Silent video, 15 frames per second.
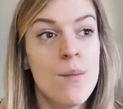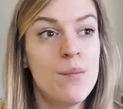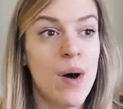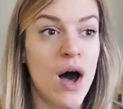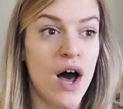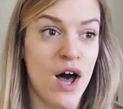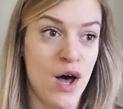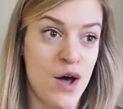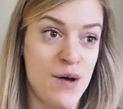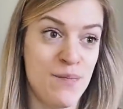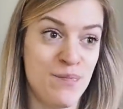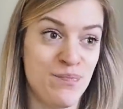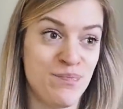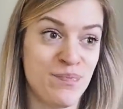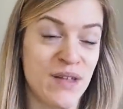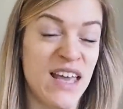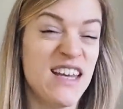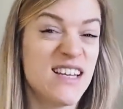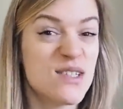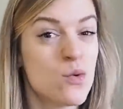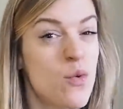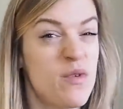but he
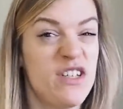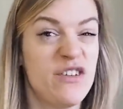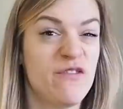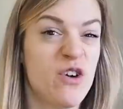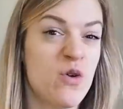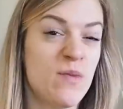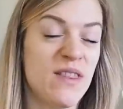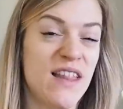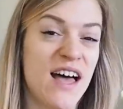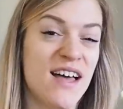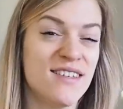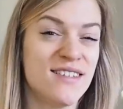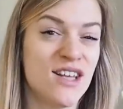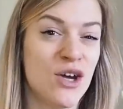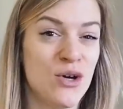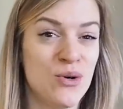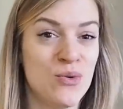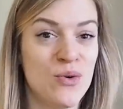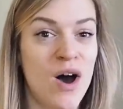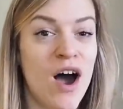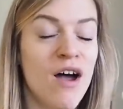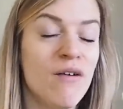doesn't want me to film in there,
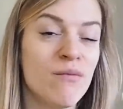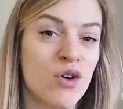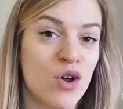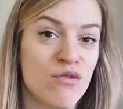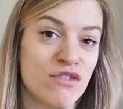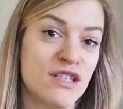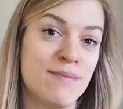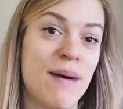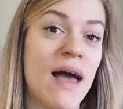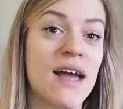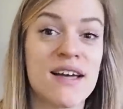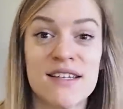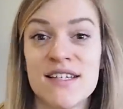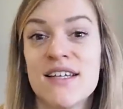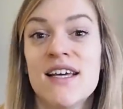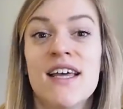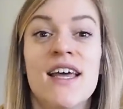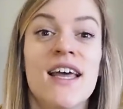so I'm gonna respect